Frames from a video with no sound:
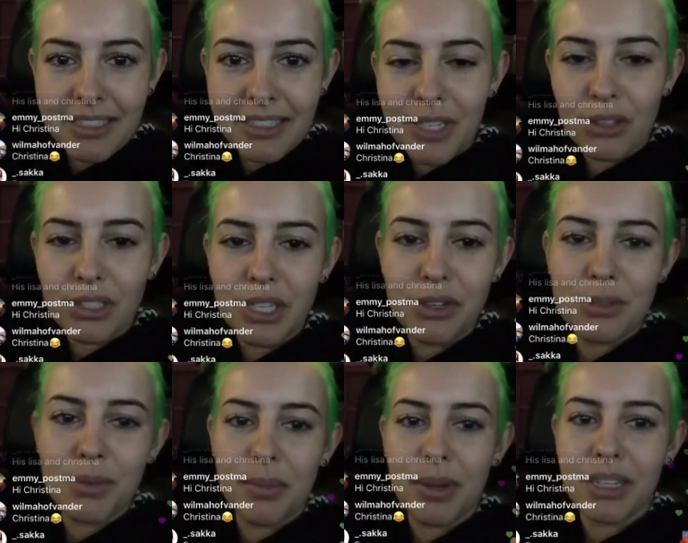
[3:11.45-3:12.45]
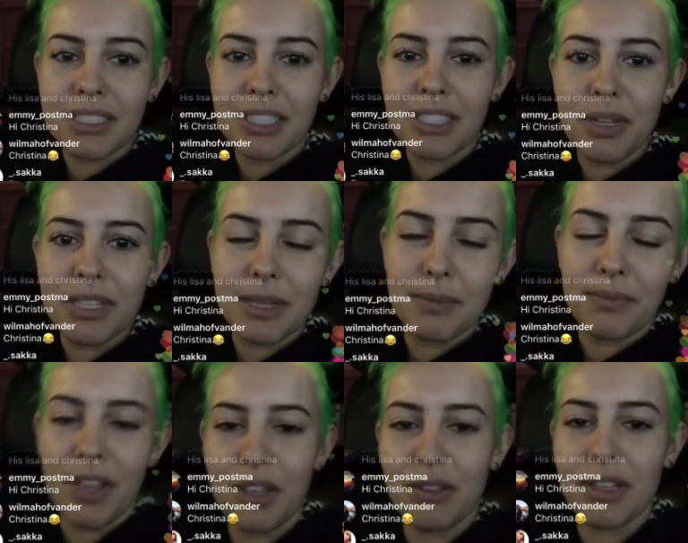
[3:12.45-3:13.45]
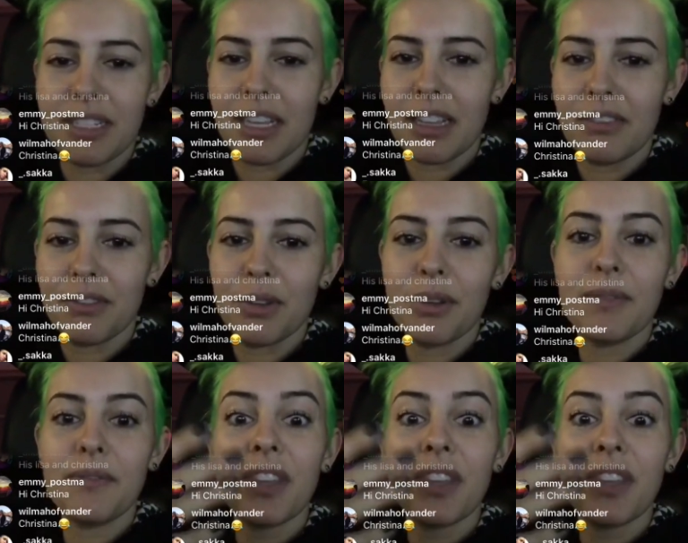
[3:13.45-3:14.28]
He only used me, but I still miss him. Thank you, Lisa. I love you.